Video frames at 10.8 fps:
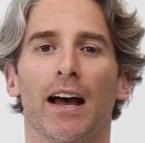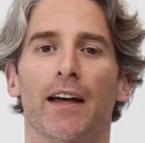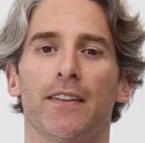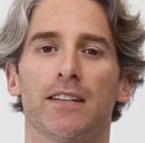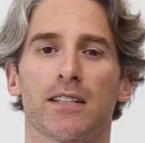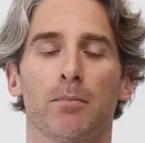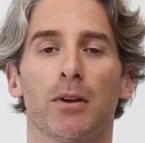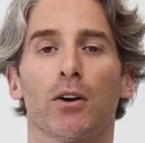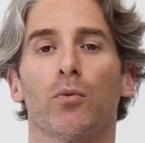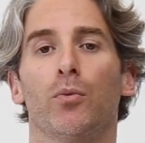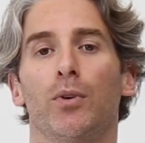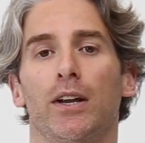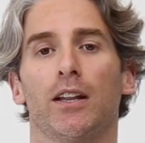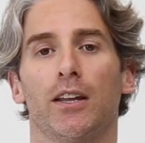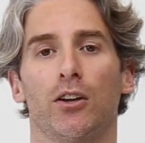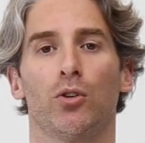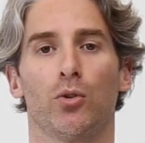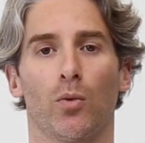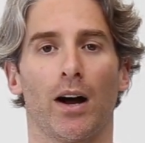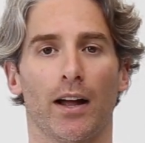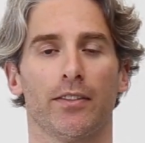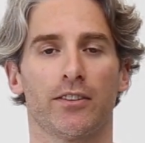And this can be a really good
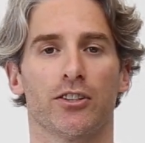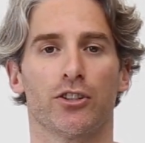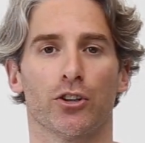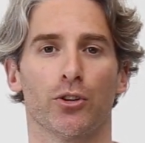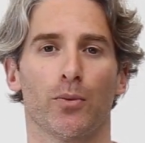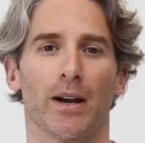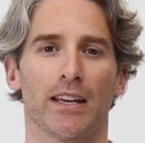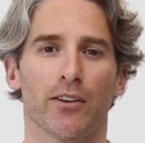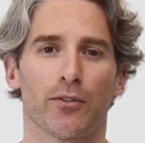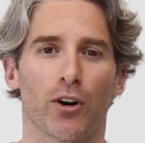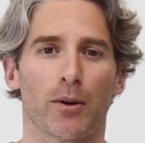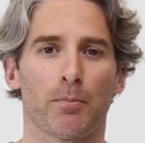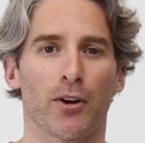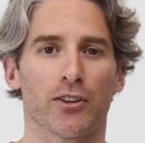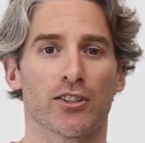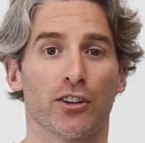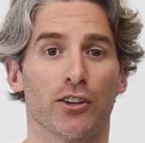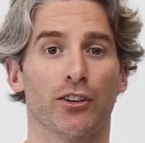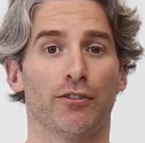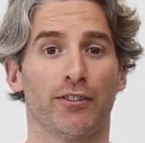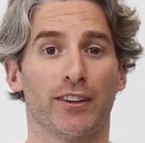one to do where you've got a person who you